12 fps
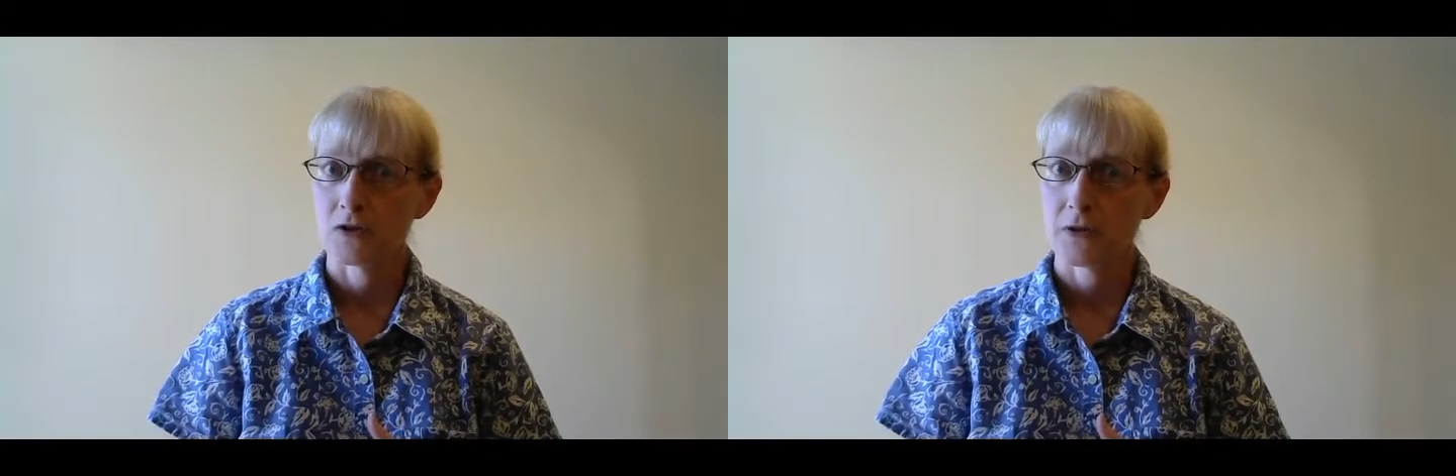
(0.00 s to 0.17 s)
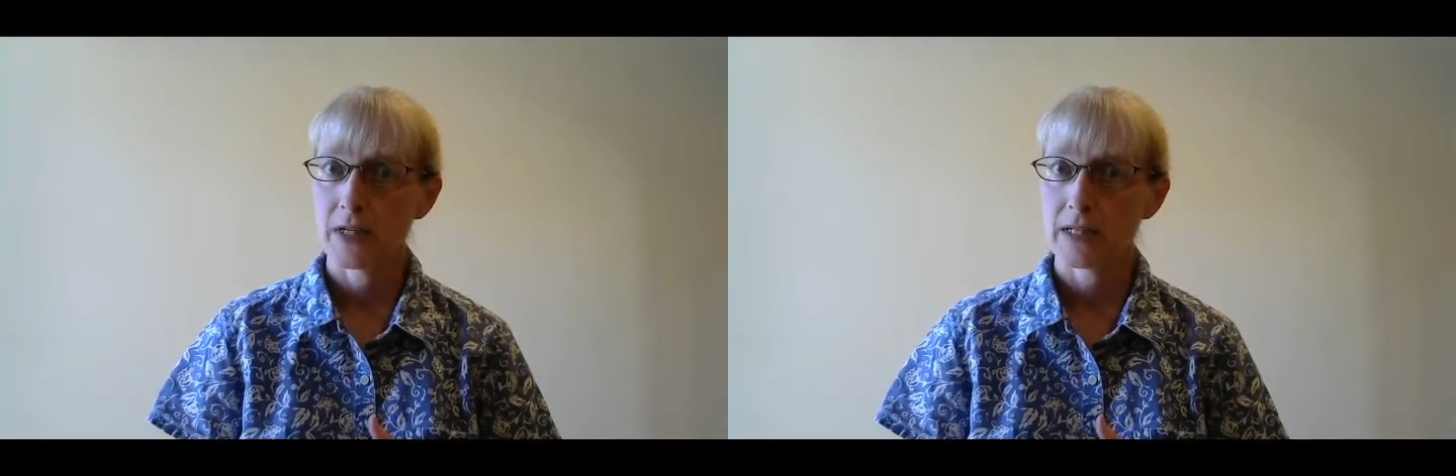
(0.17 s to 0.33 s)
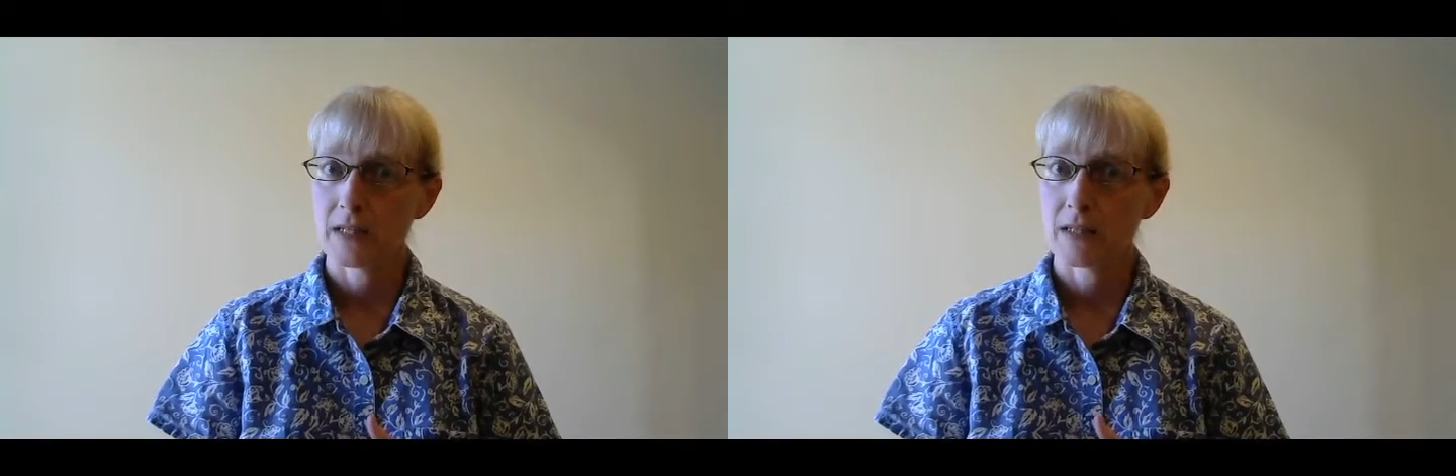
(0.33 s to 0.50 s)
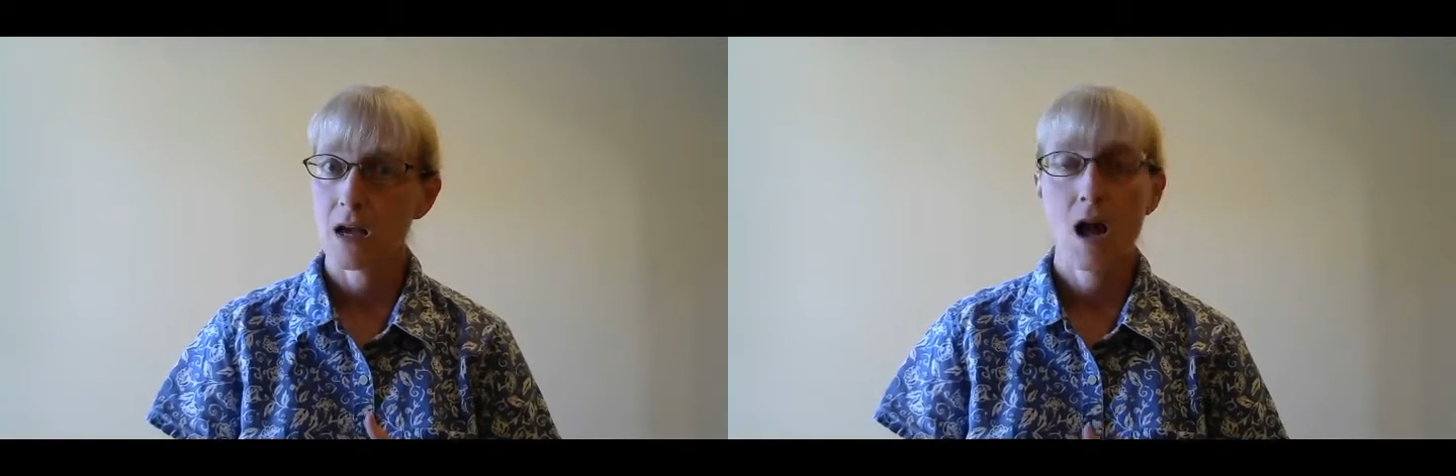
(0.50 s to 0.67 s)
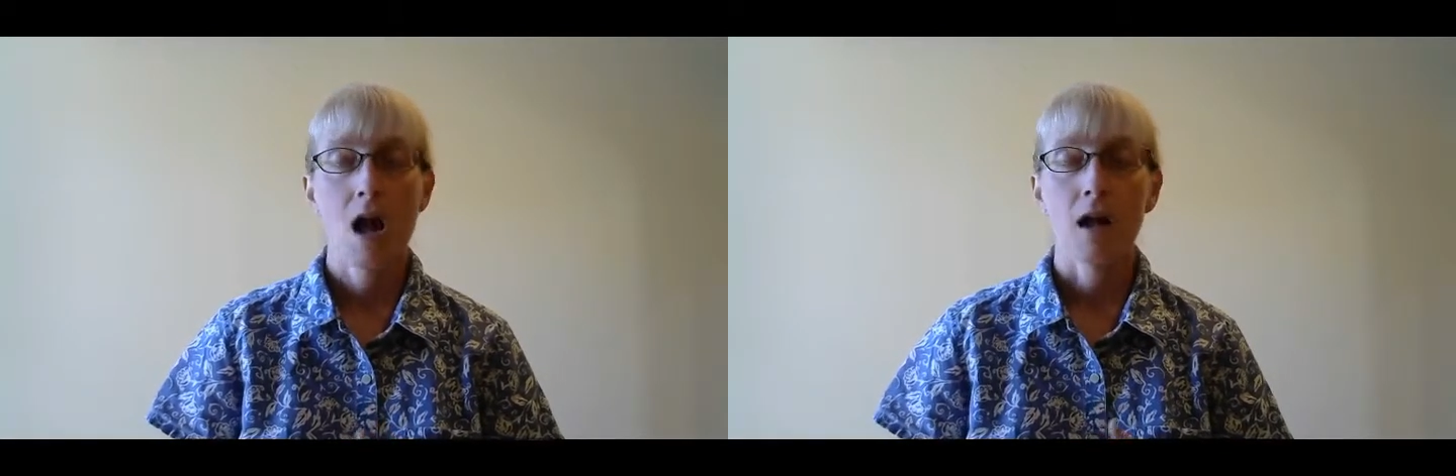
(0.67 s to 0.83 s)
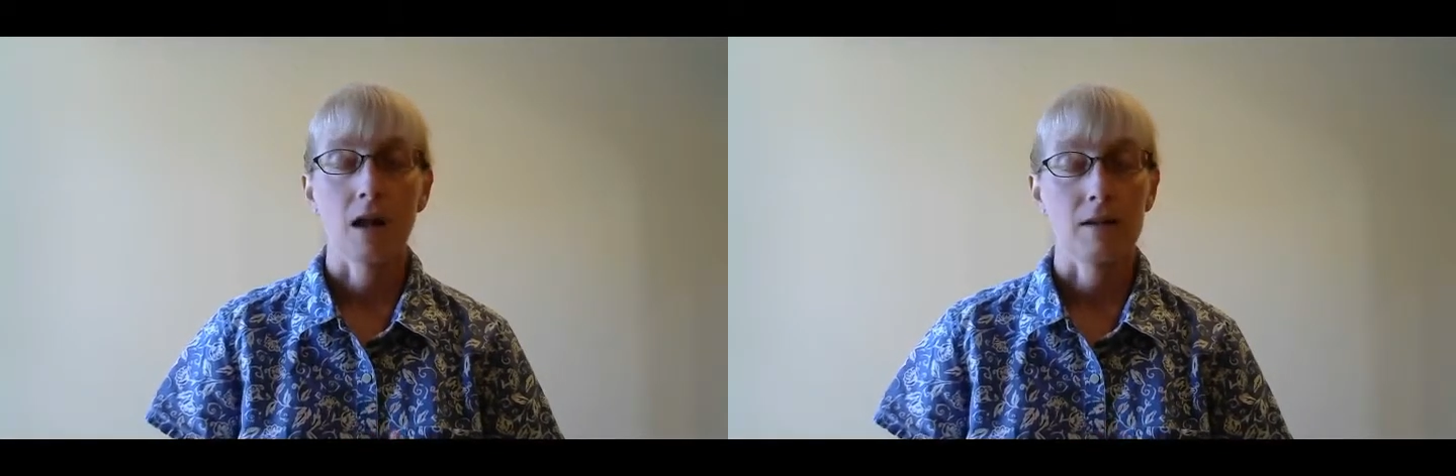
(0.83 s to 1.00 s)
treats
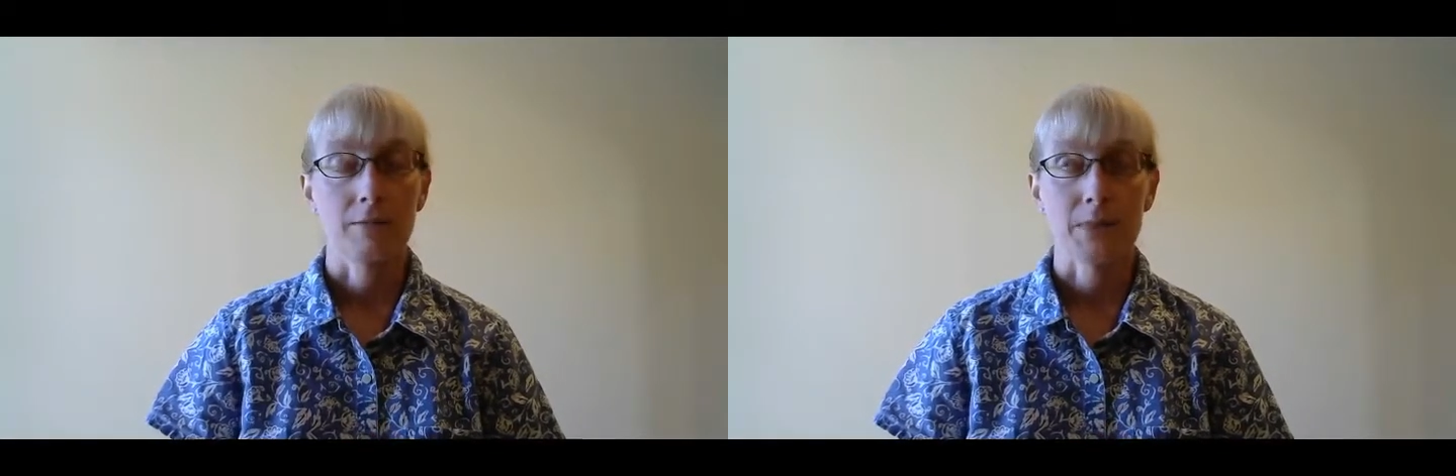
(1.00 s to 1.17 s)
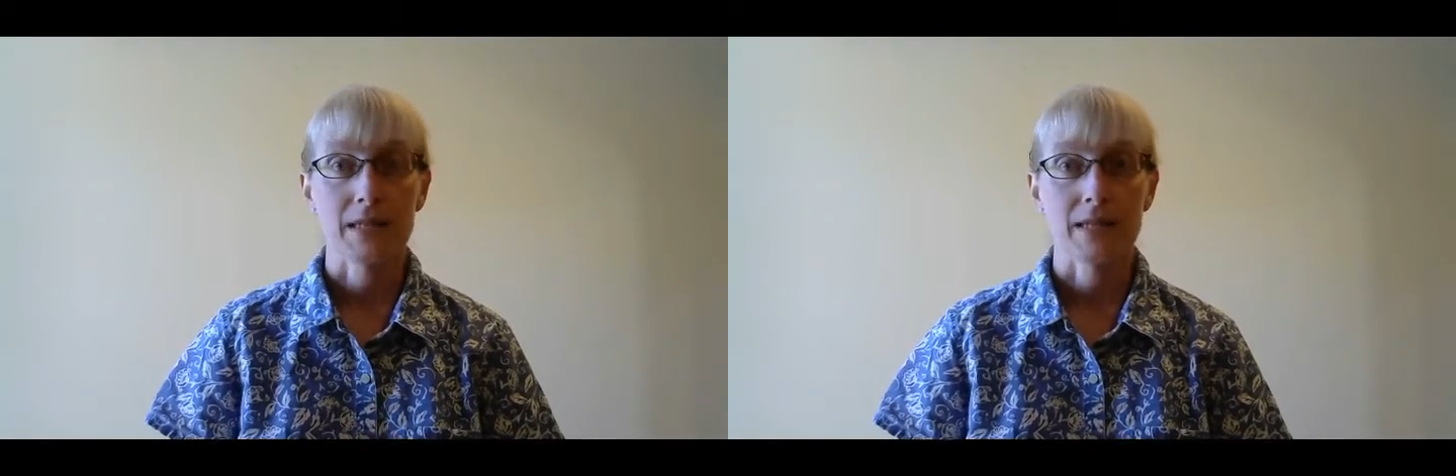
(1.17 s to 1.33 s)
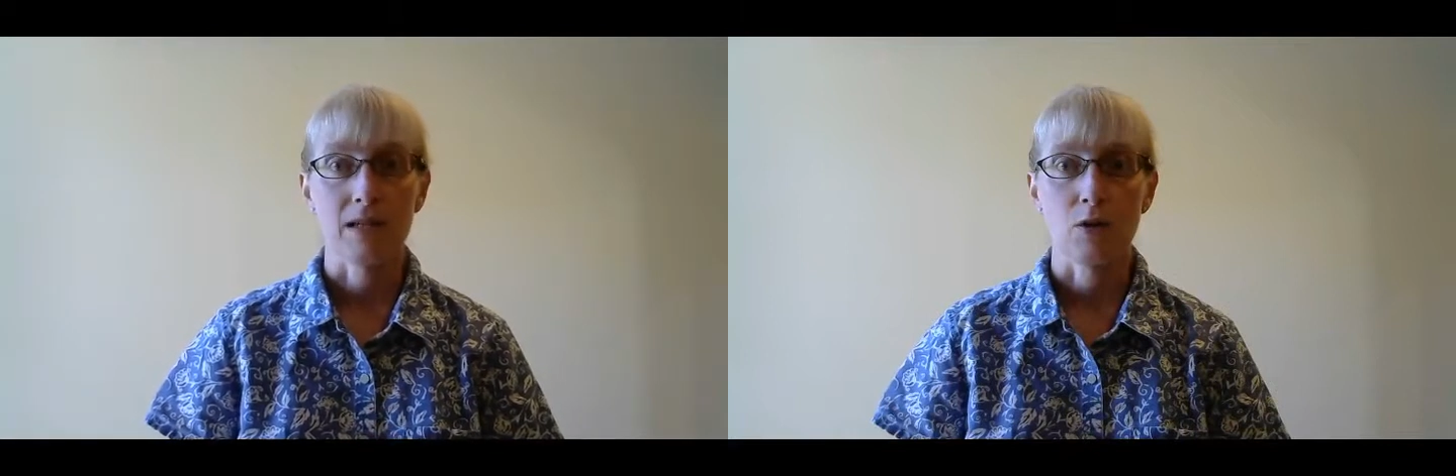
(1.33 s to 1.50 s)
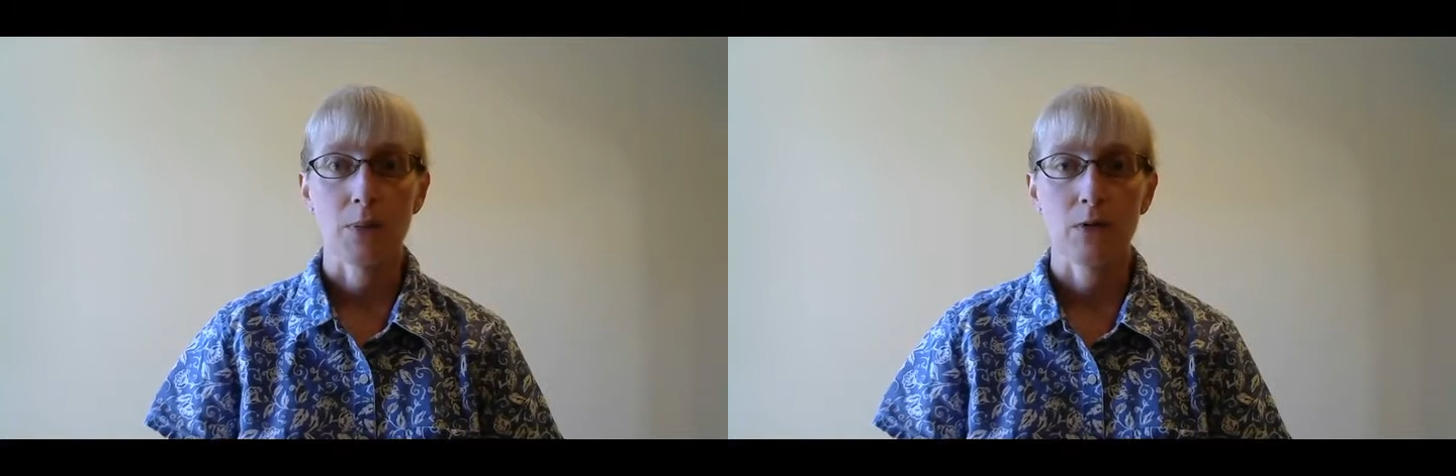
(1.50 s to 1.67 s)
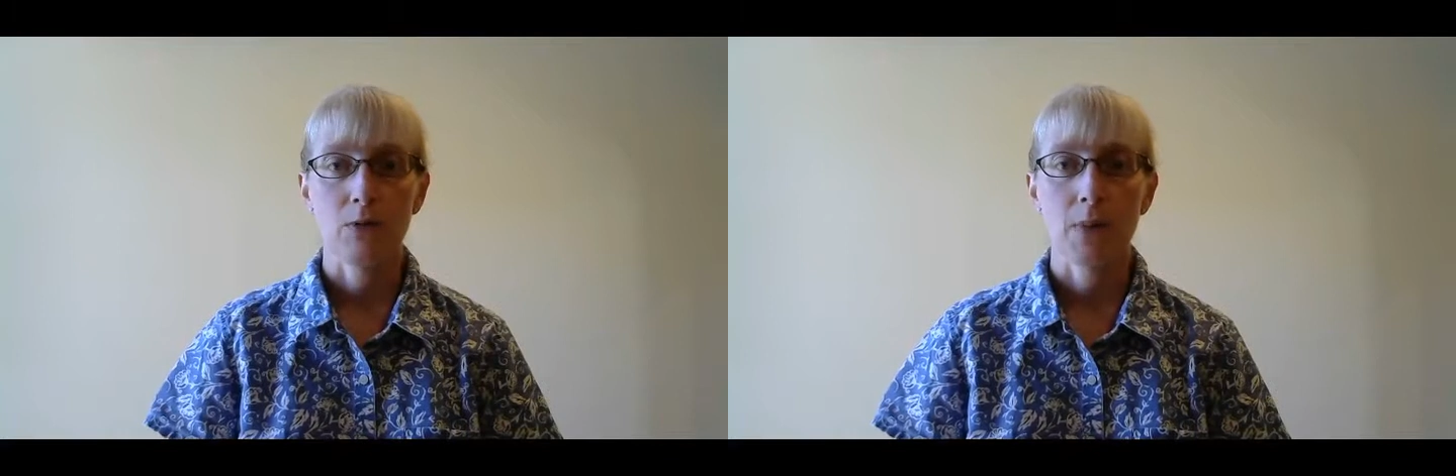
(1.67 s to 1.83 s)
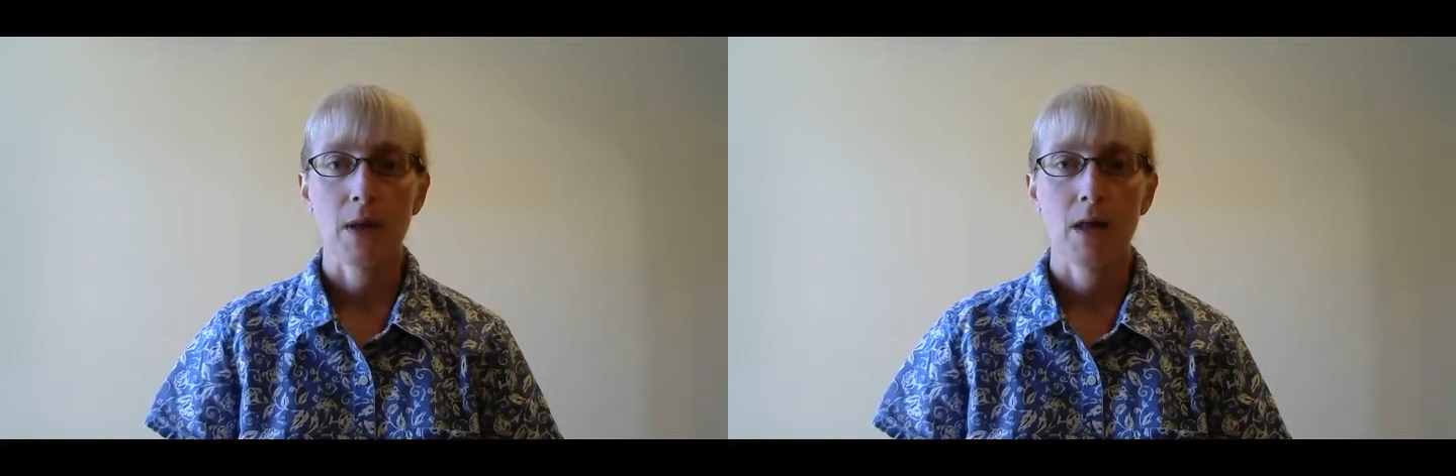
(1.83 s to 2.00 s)
called mosquito
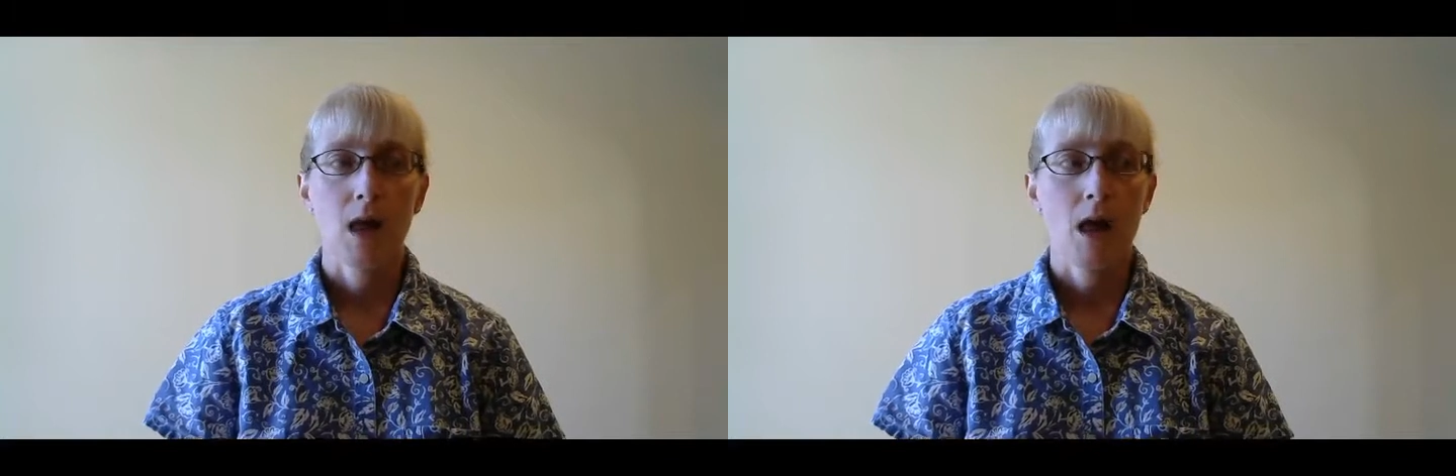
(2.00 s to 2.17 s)
poop.